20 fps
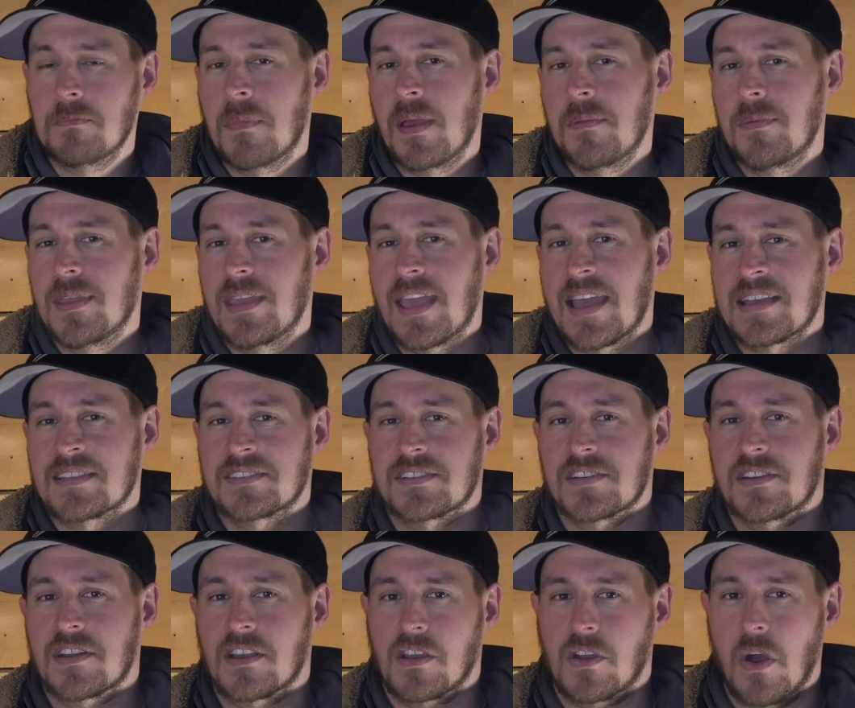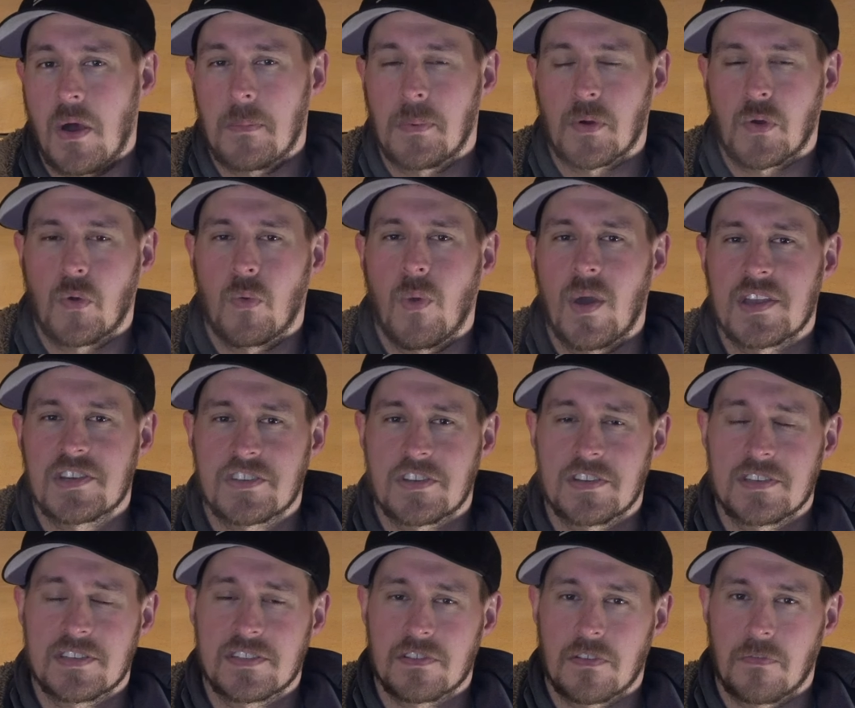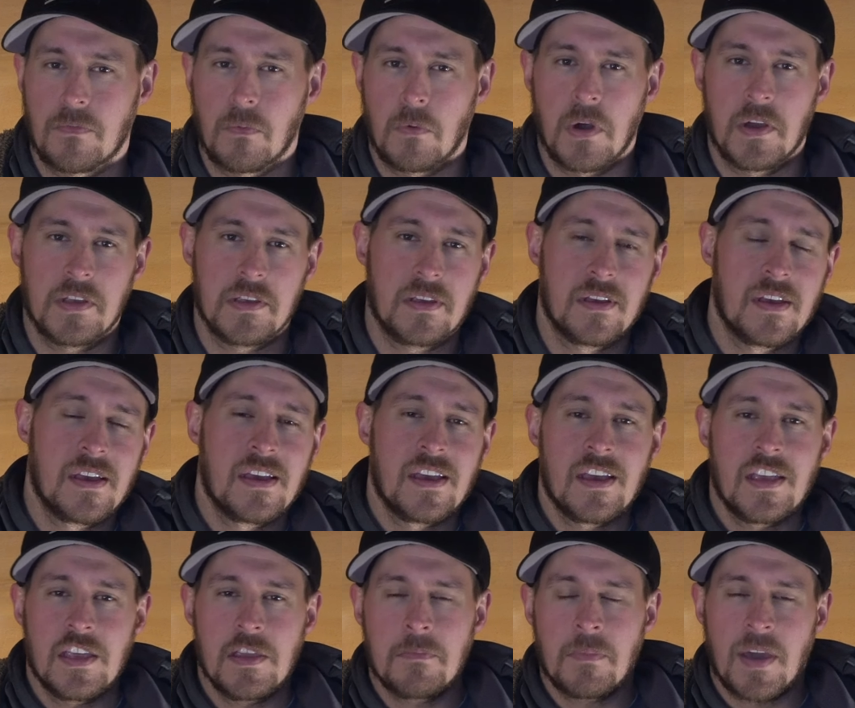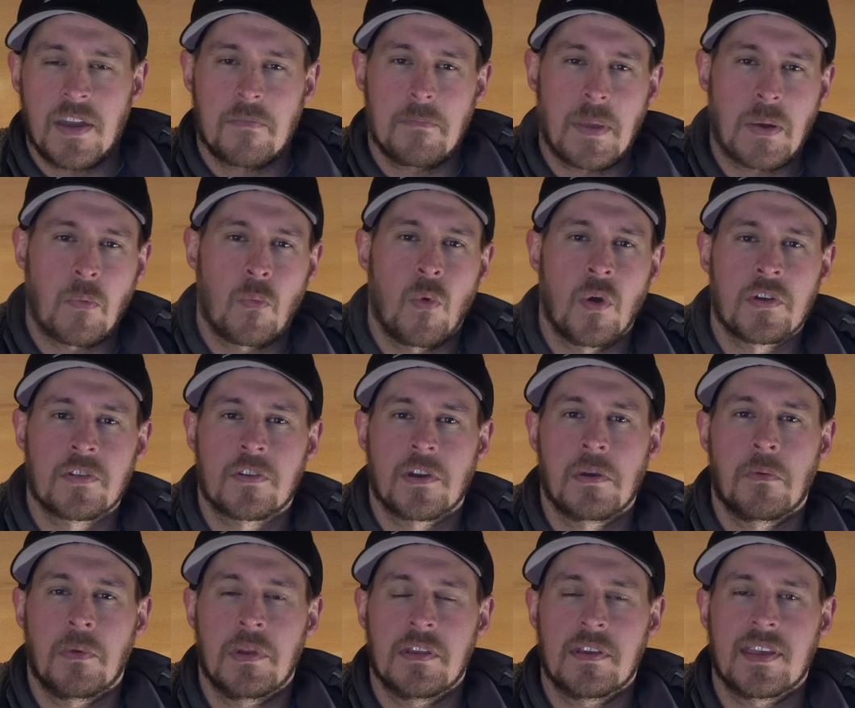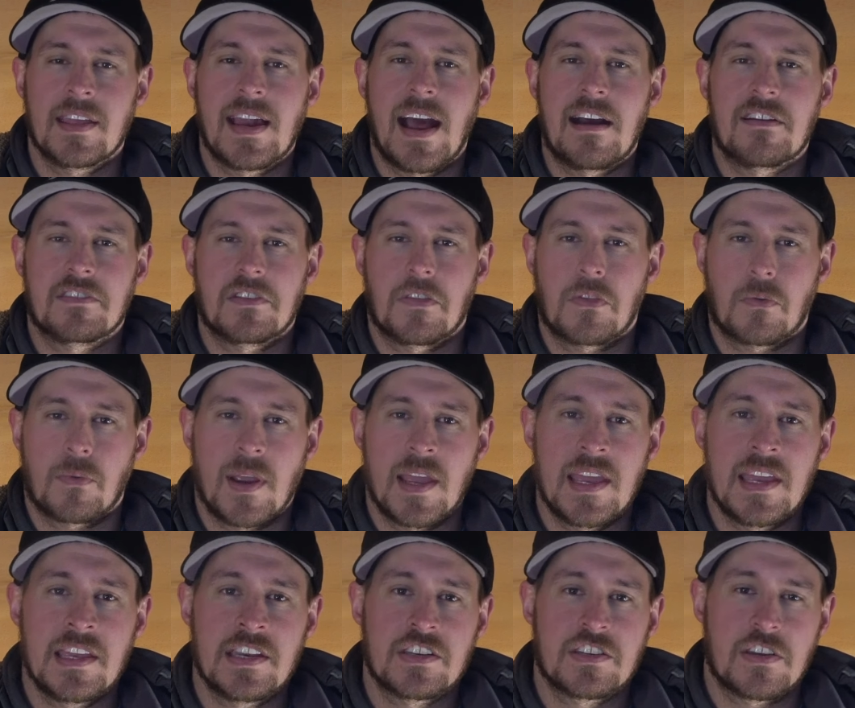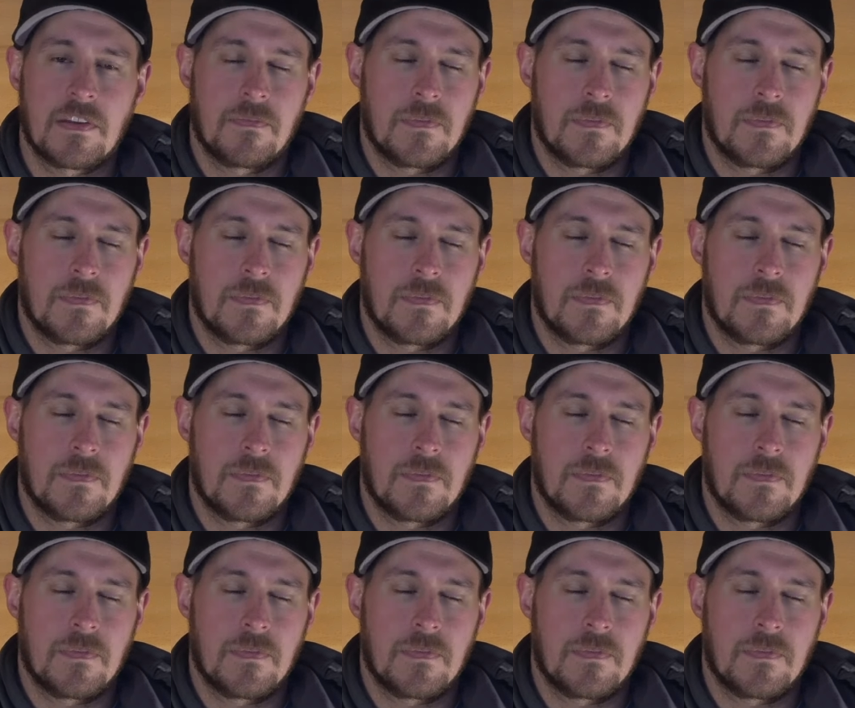Maybe answered a couple questions of what you might have been wondering when you get out to the range.